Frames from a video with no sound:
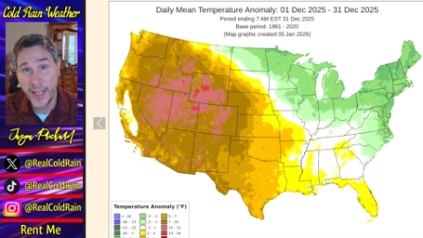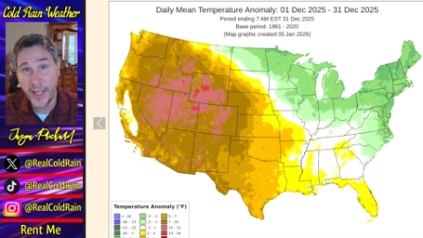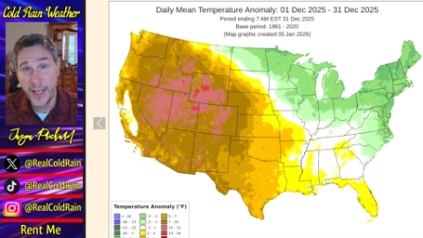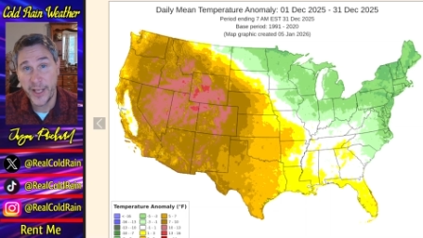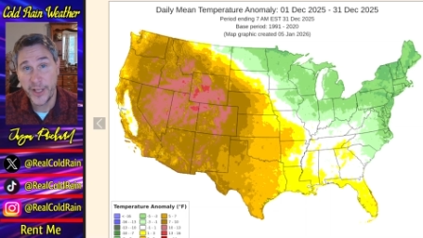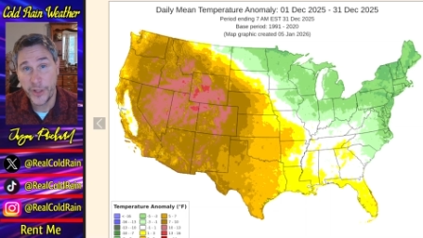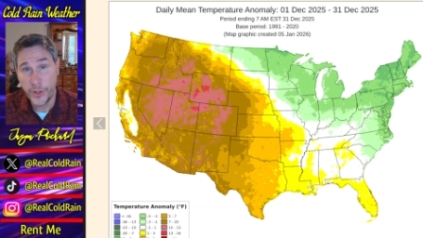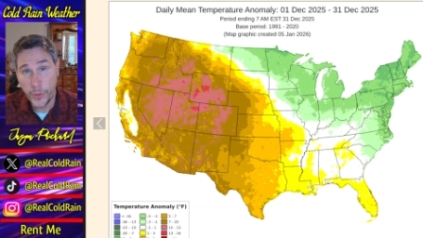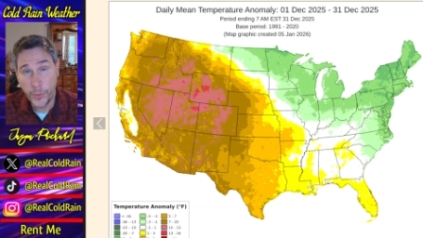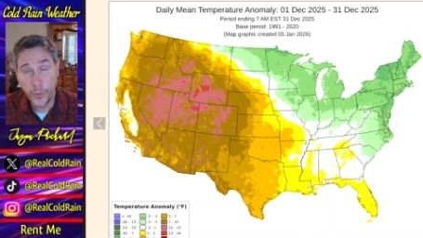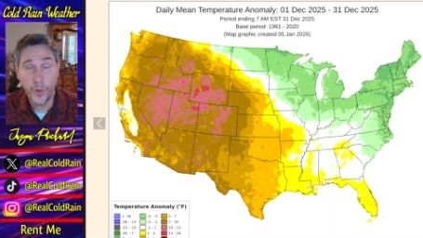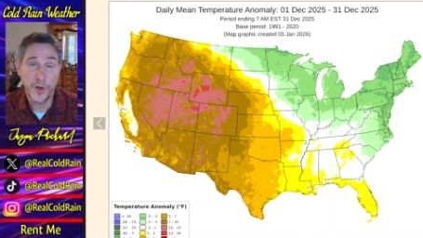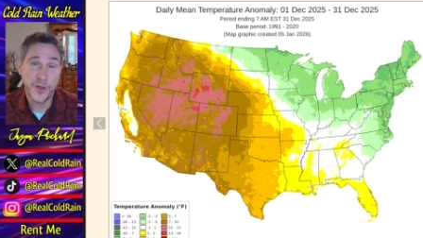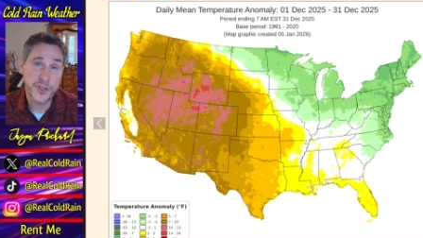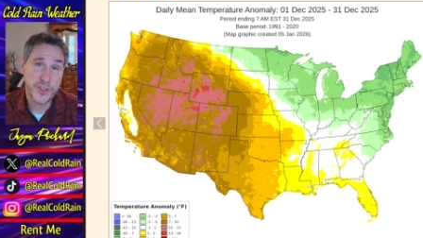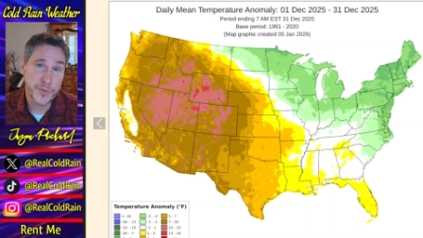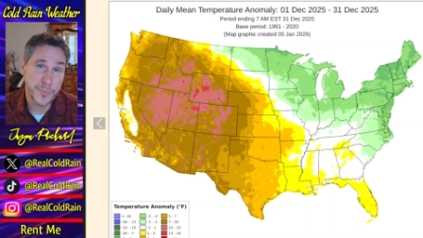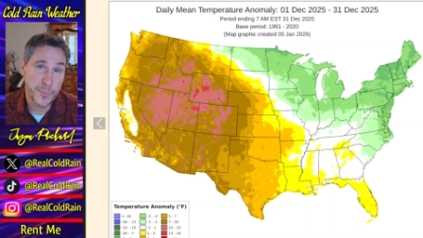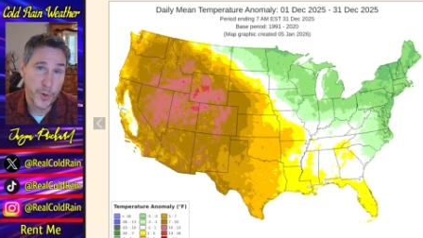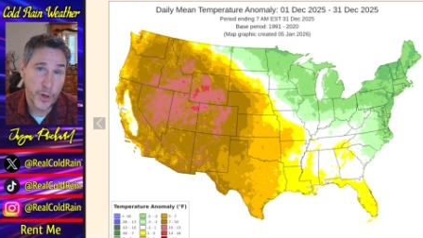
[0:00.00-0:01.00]
You are a
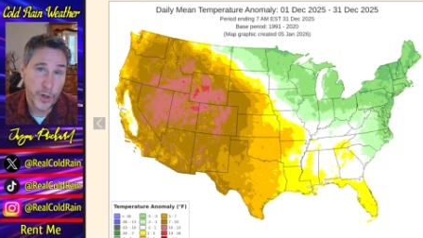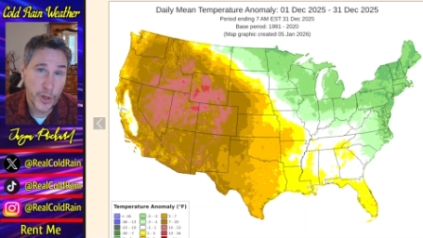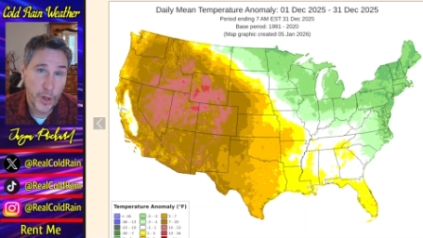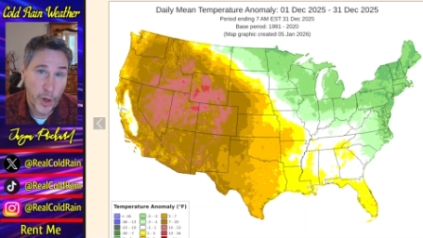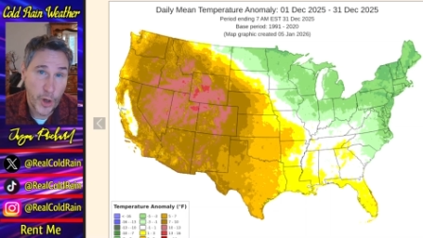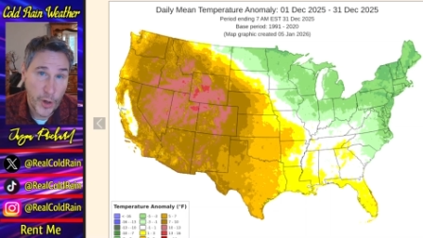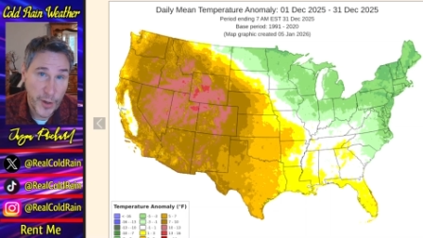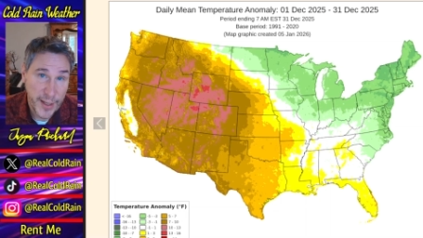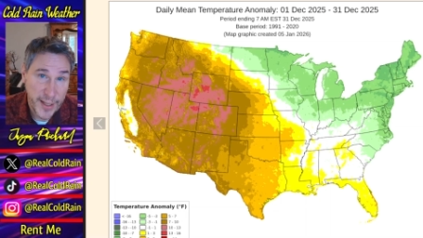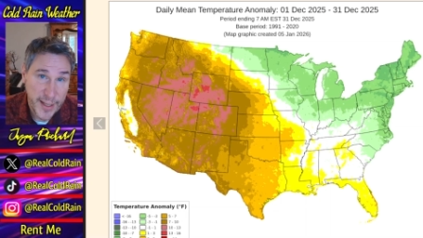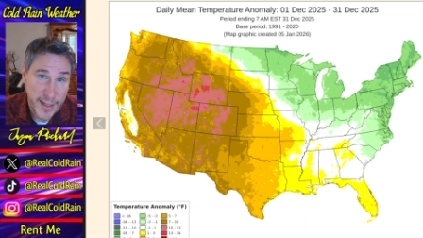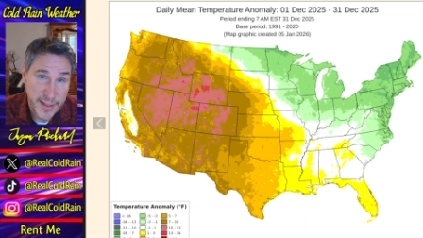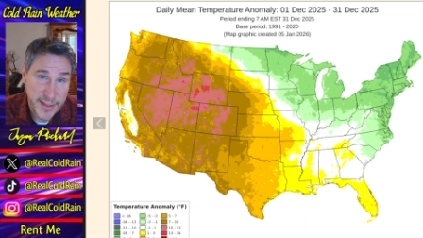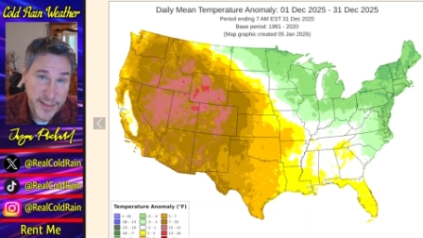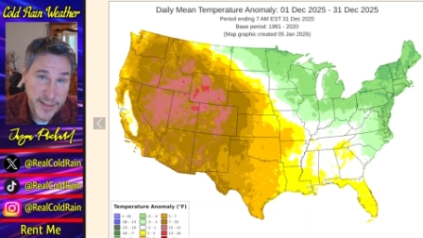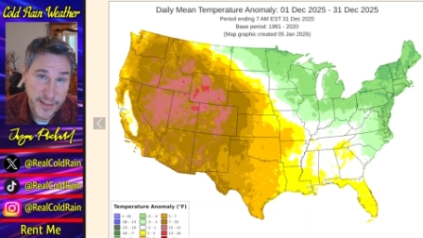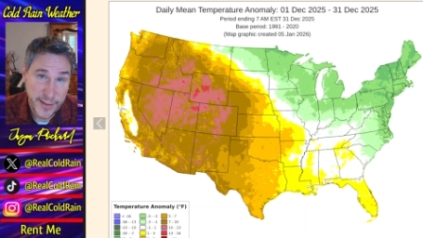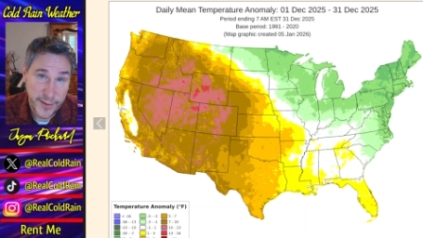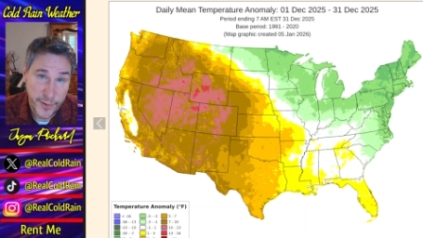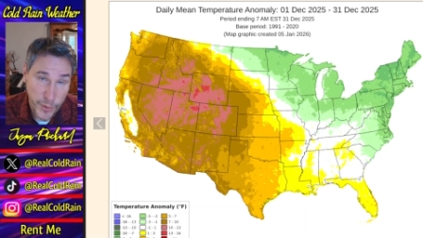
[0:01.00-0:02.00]
smart
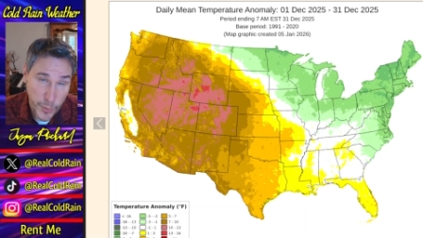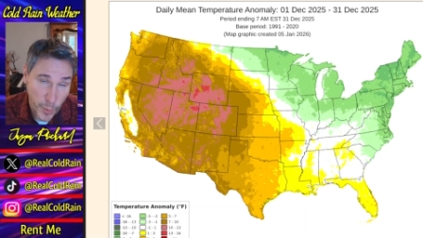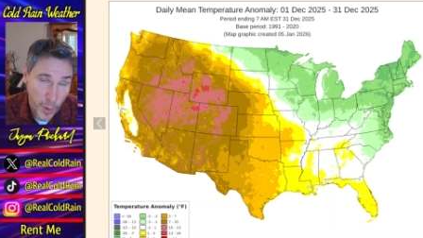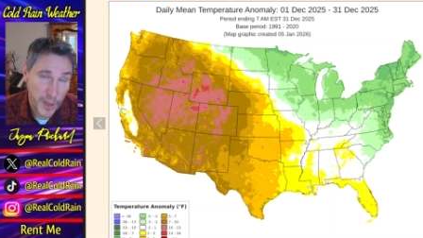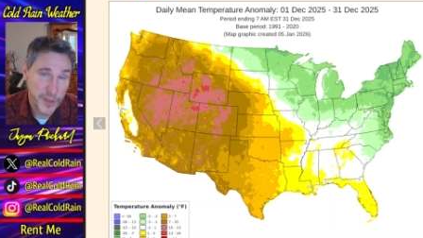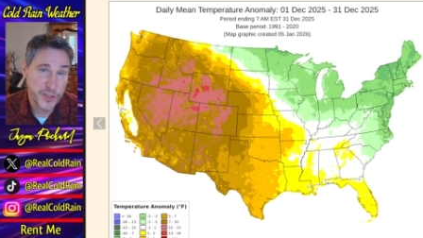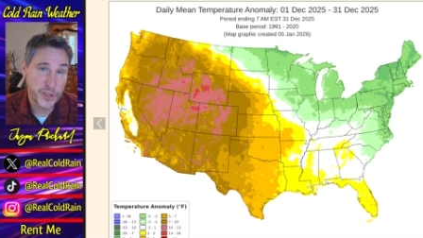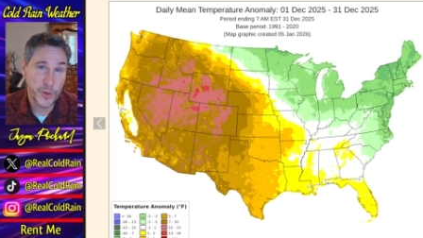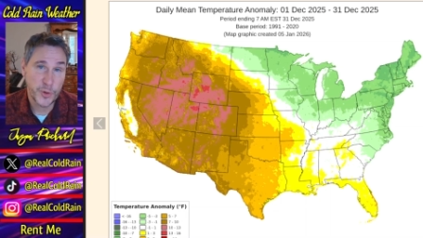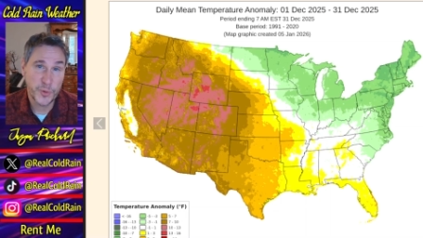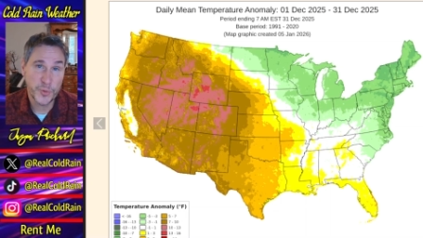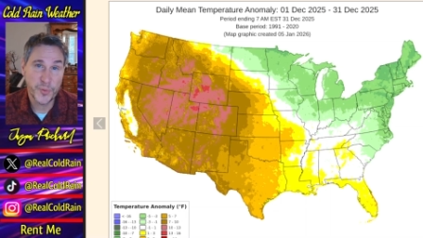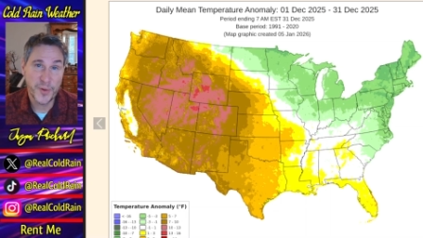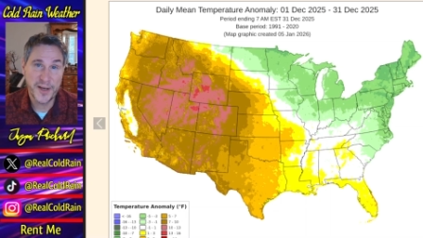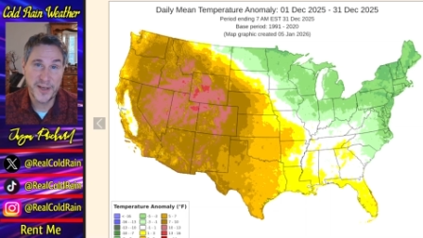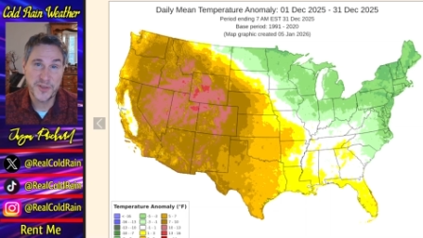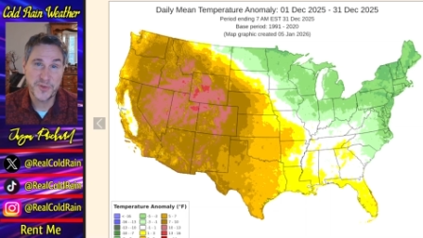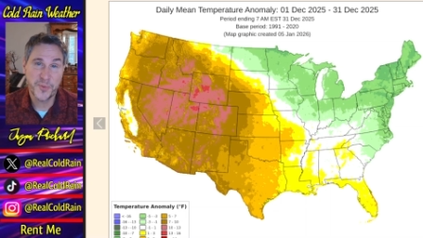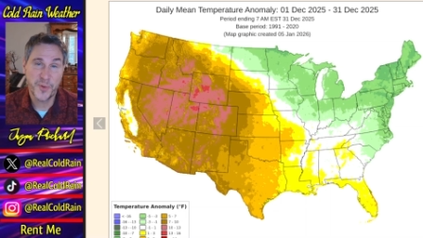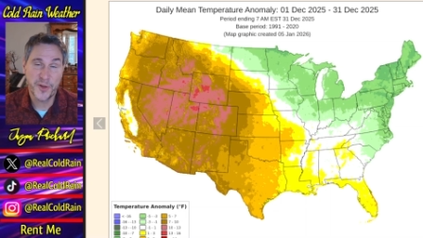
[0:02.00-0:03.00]
audience. You watch Cold
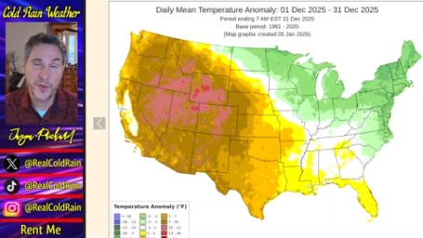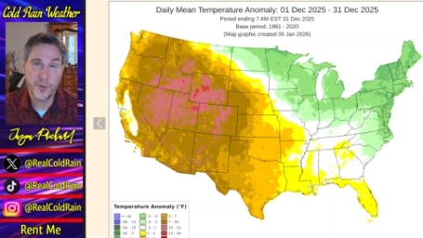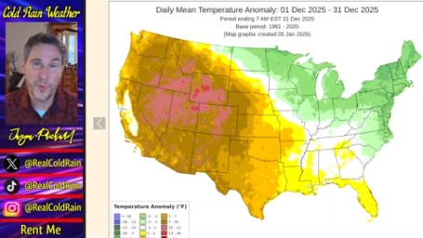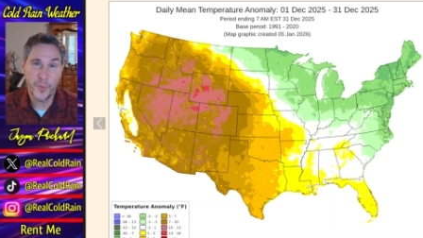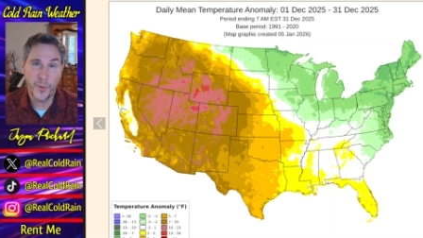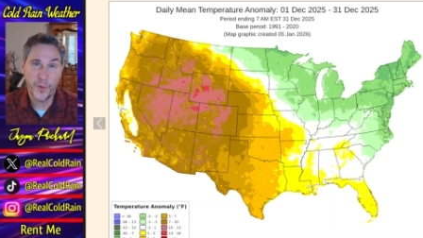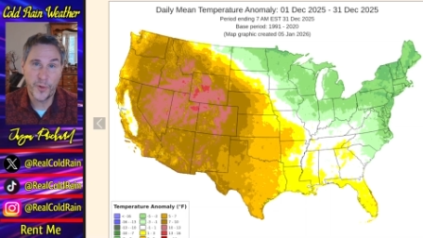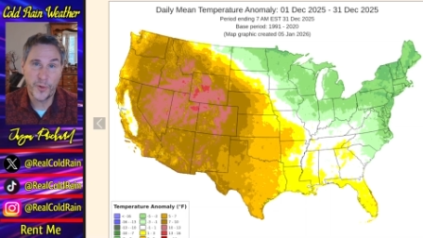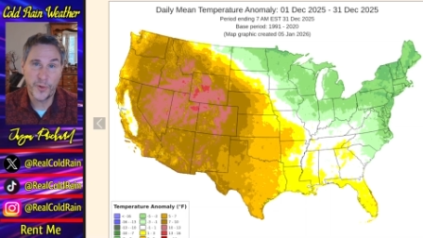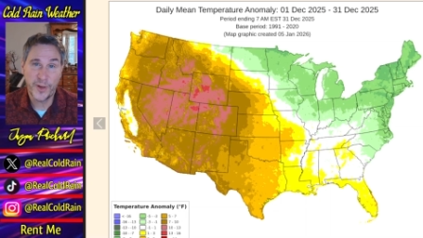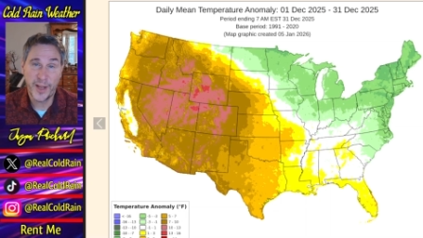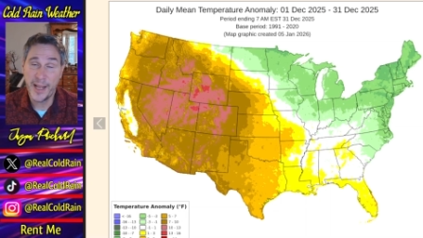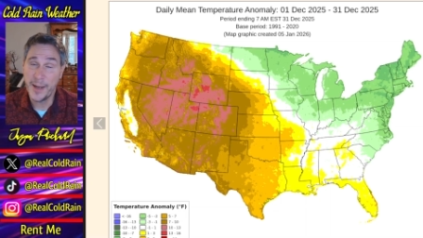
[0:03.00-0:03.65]
Rain's Weather World,